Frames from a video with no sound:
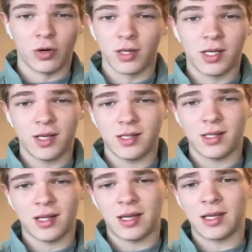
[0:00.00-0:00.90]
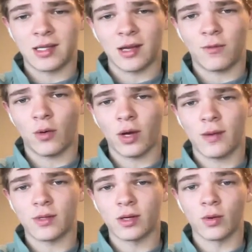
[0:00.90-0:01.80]
the chances that they can take four
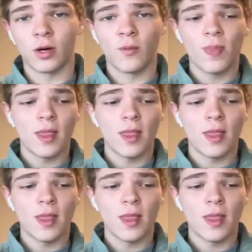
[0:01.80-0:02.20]
games in a row?